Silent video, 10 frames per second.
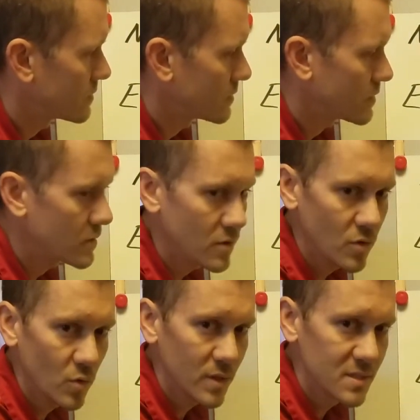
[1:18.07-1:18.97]

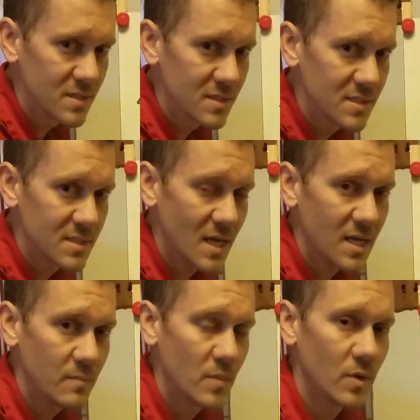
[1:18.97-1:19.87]
Q is the
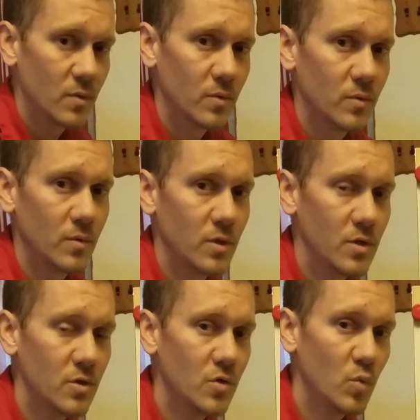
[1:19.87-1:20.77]
same Q